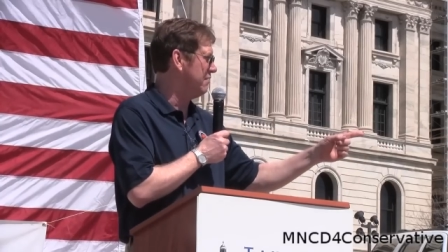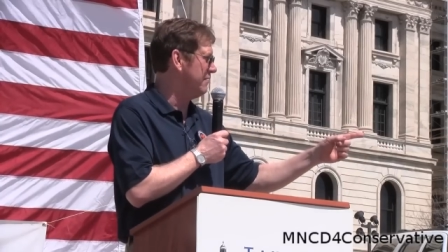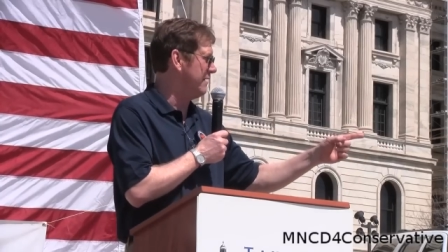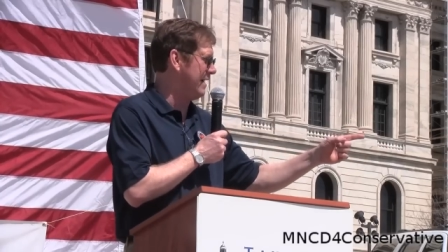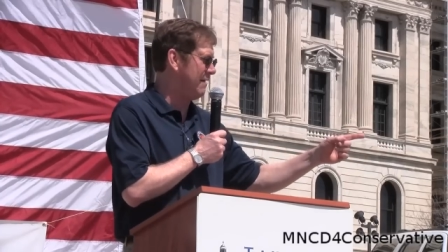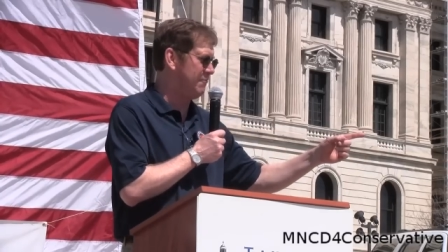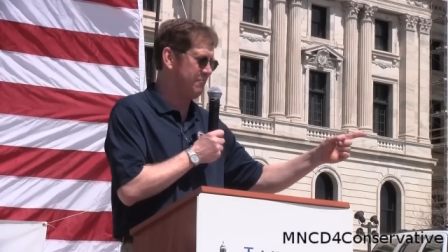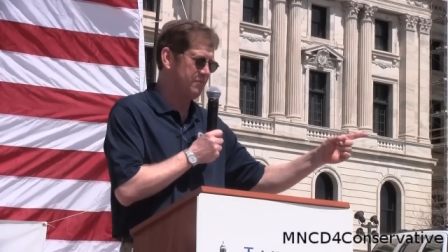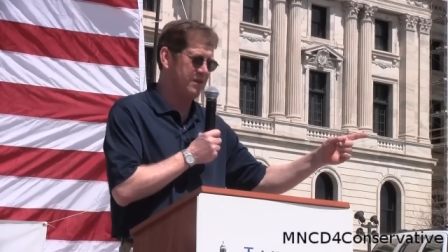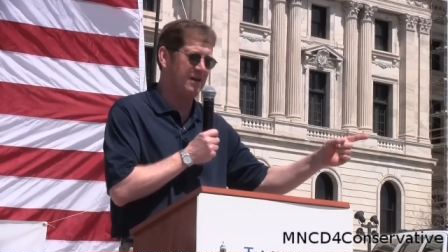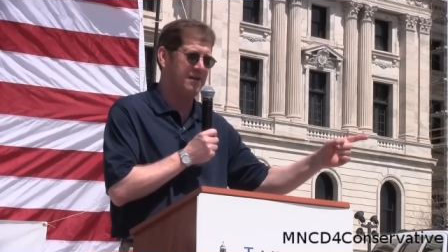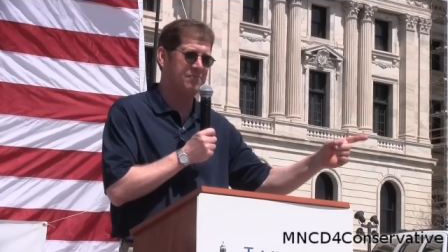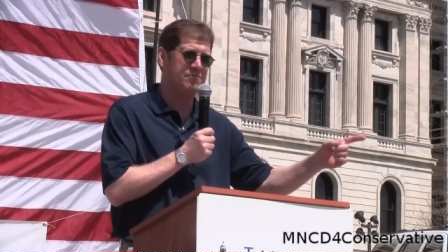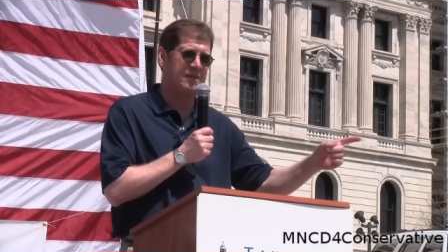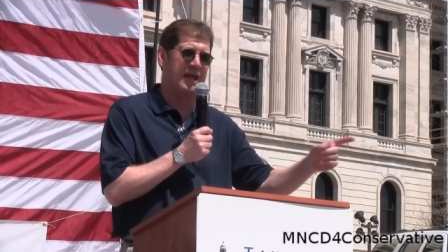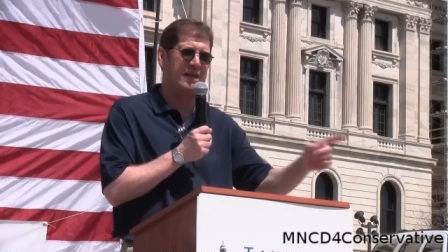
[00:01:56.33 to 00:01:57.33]
Yeah,
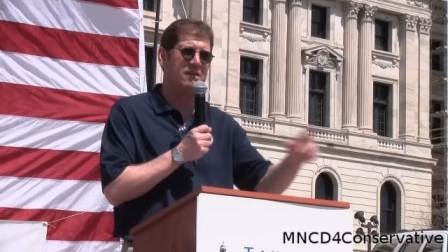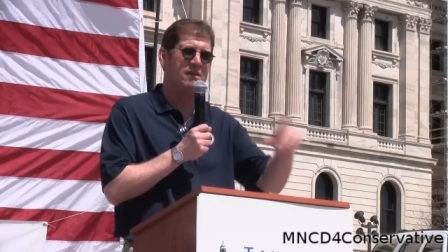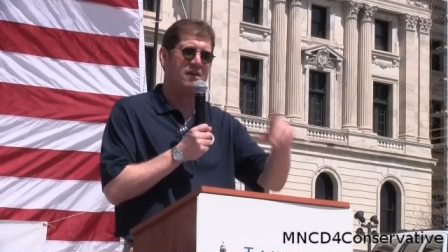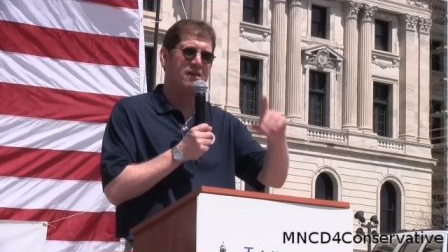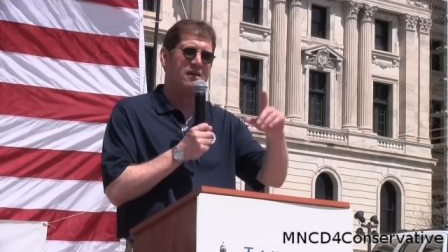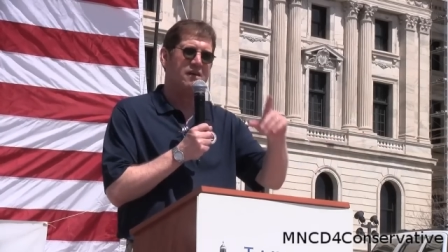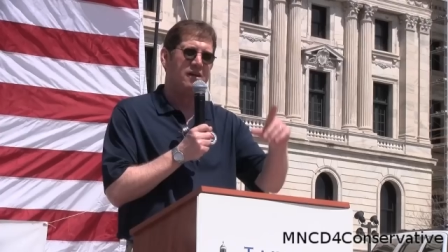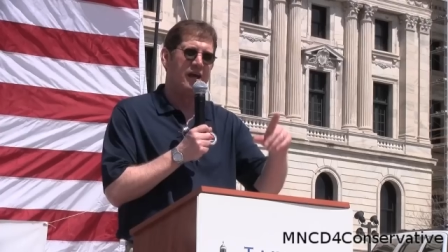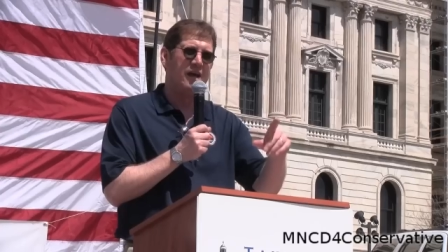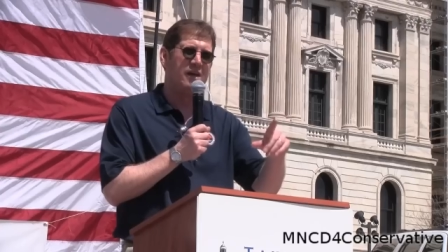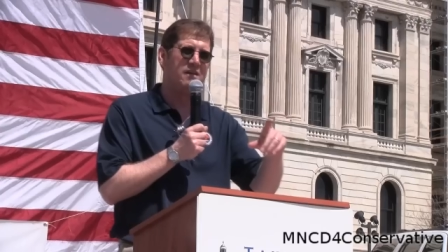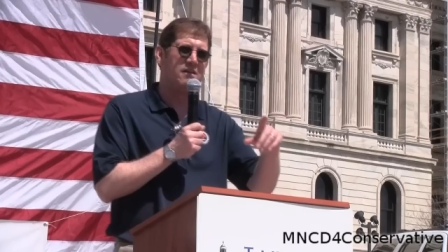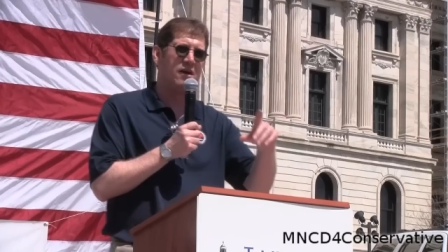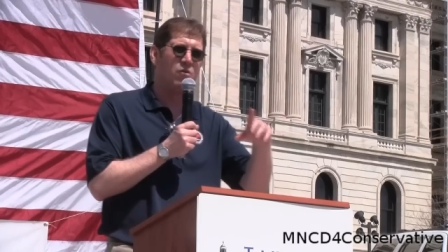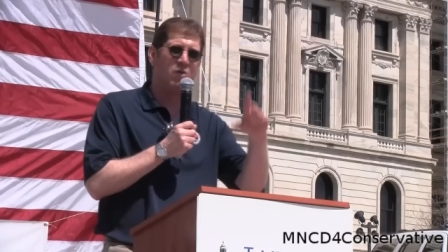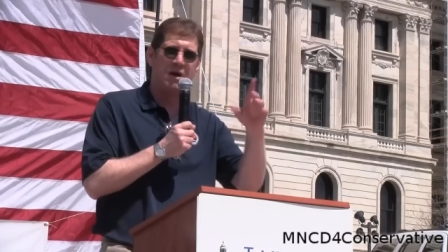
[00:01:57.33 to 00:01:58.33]
yeah. And and
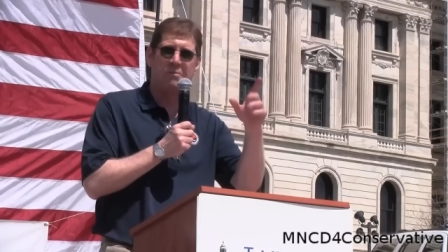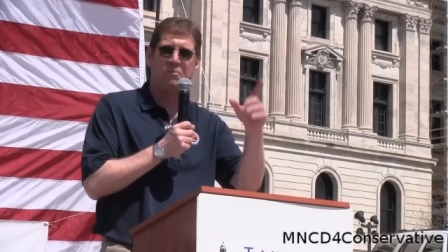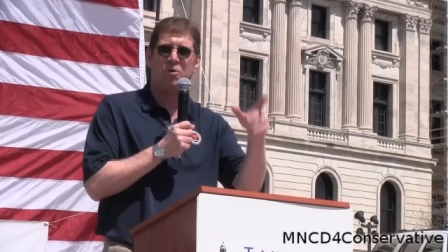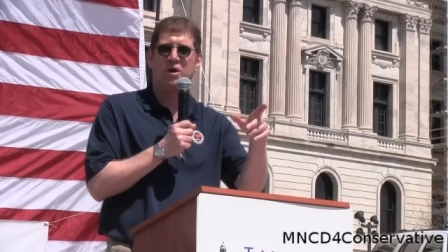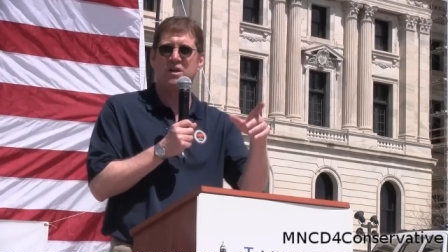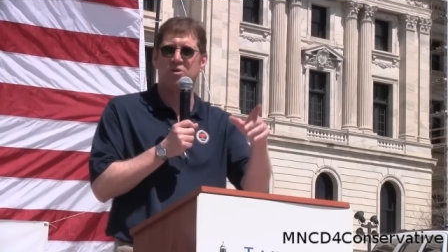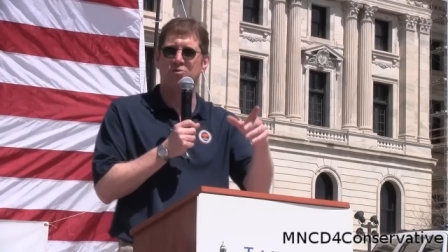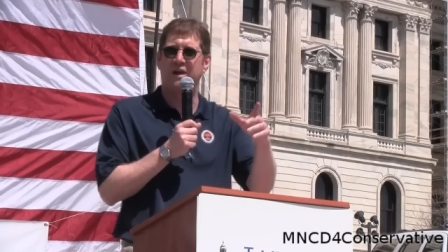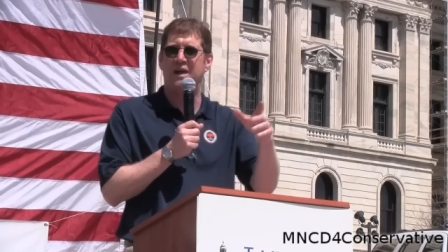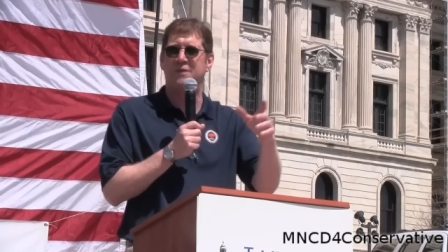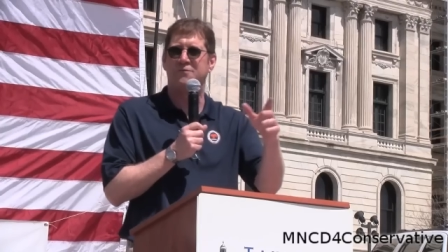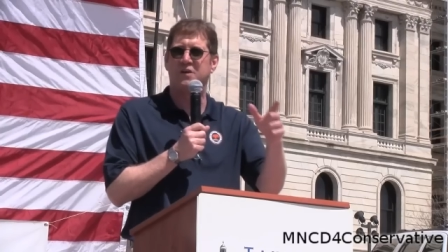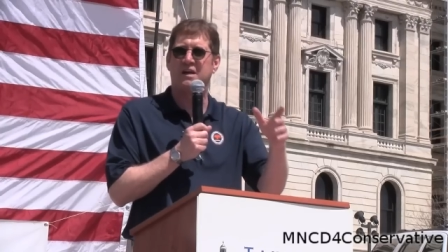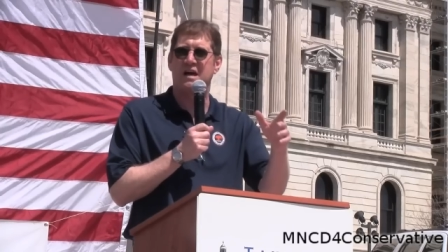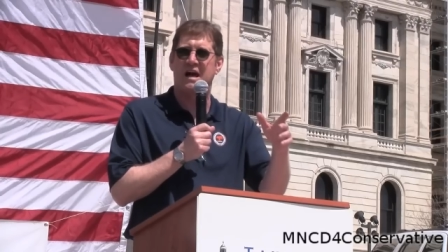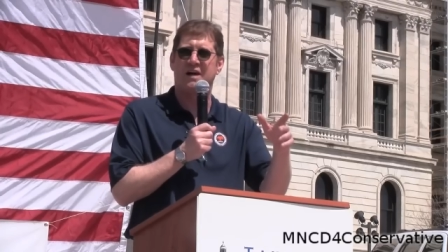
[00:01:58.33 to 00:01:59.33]
at one point you ran
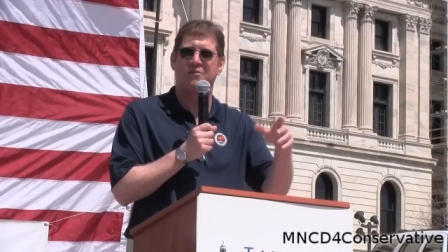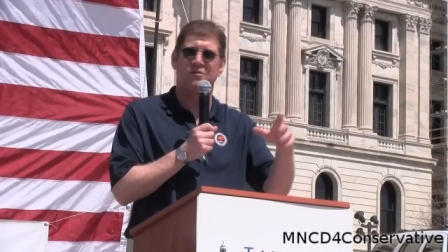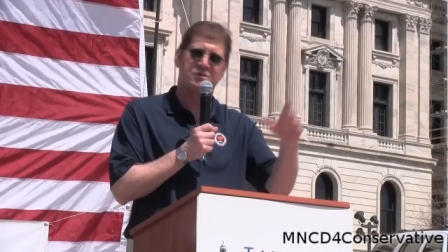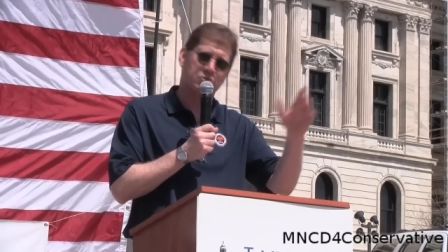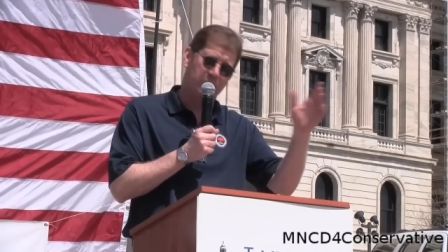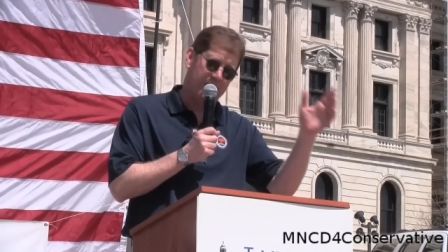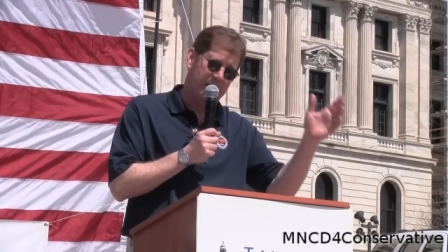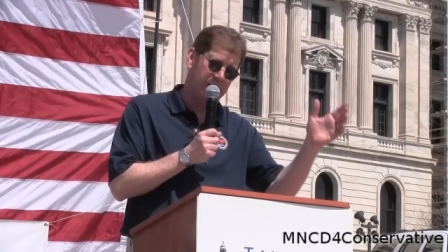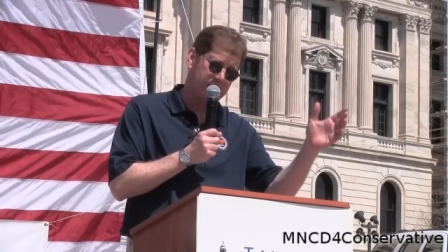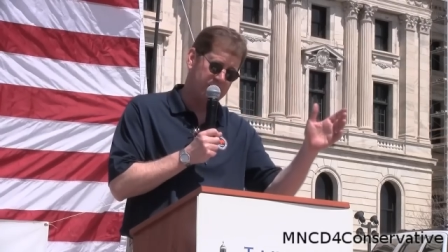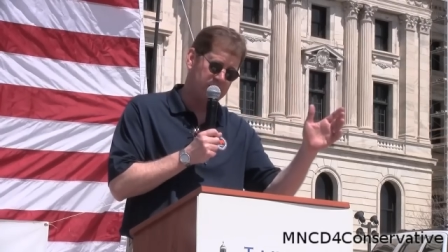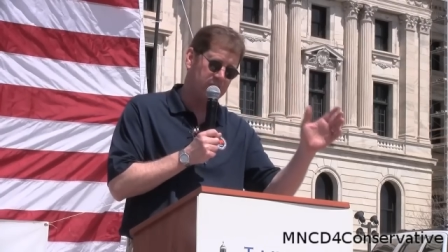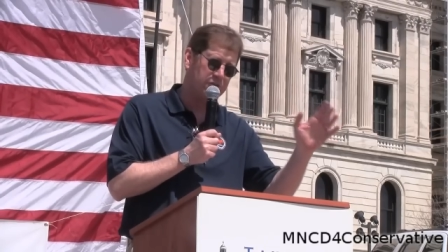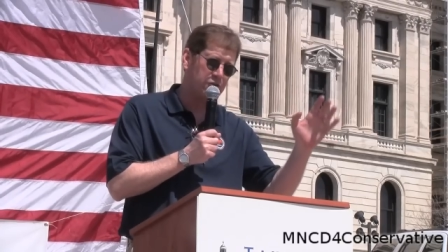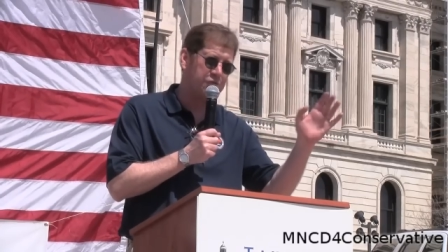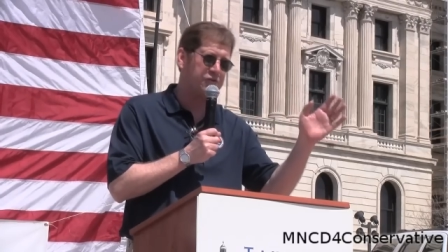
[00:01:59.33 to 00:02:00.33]
for Congress. Well, you
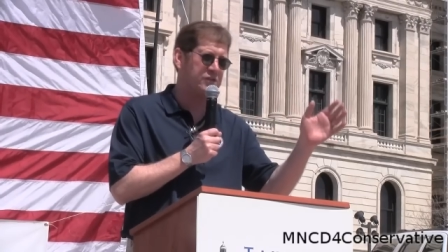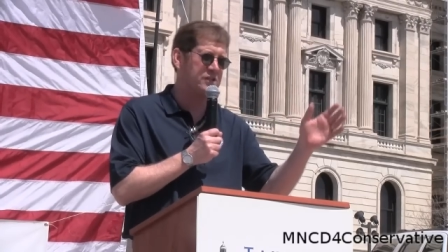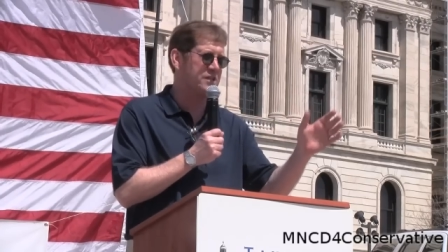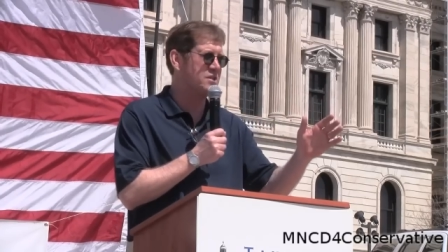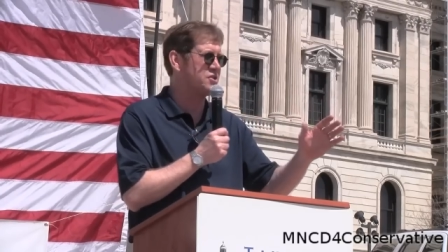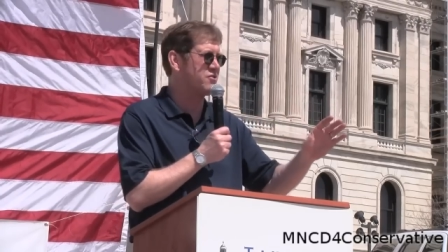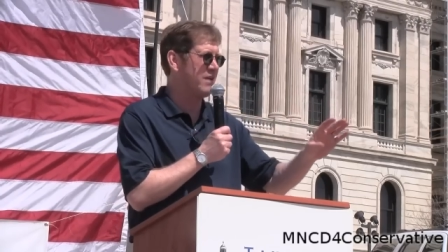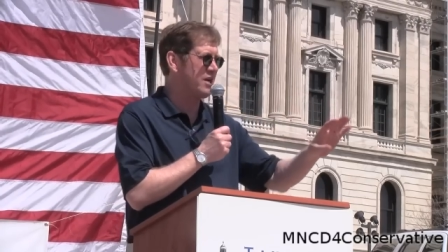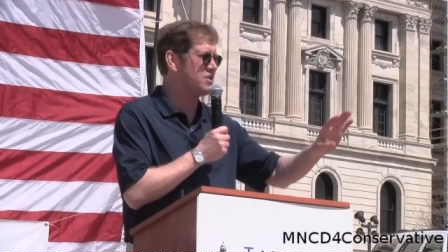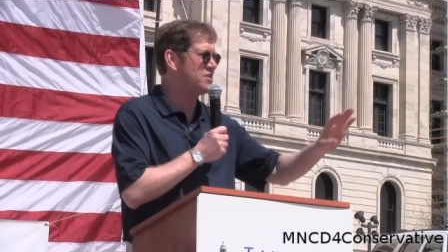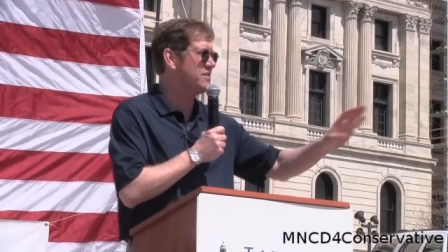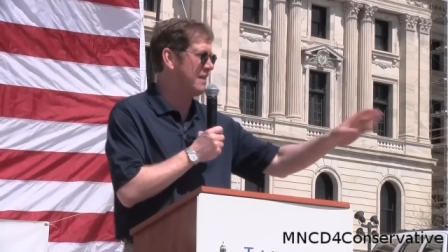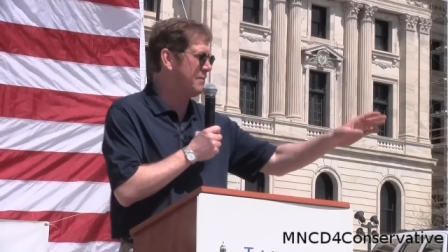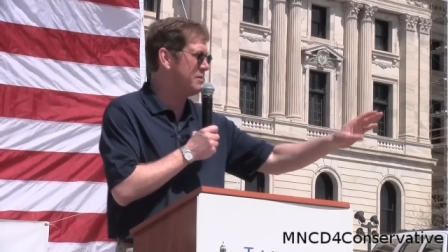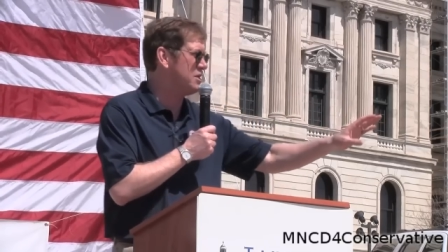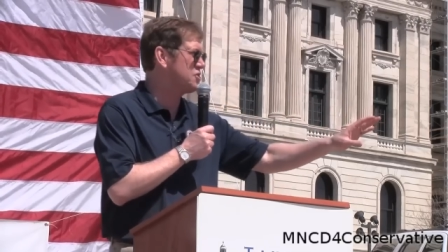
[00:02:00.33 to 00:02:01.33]
know, youthful
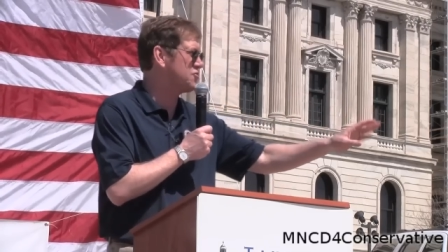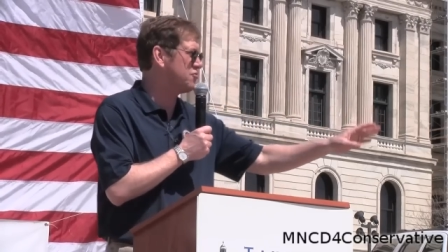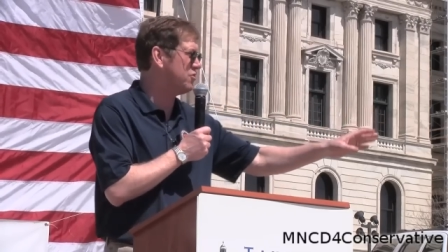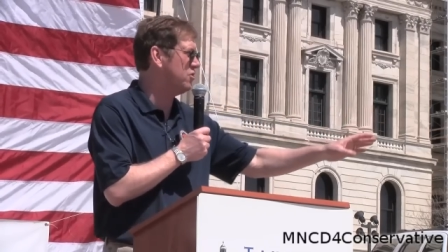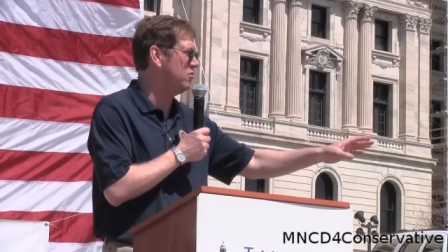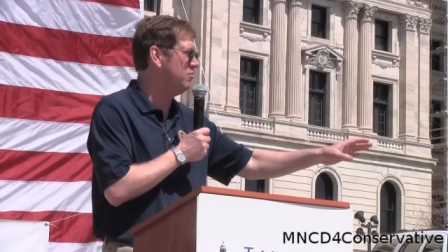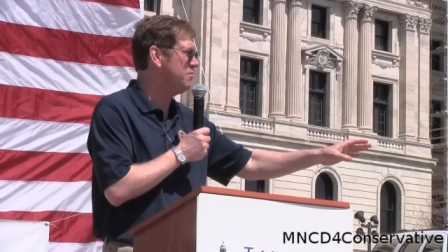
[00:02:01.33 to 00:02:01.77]
indiscretion. Yeah, but it's true.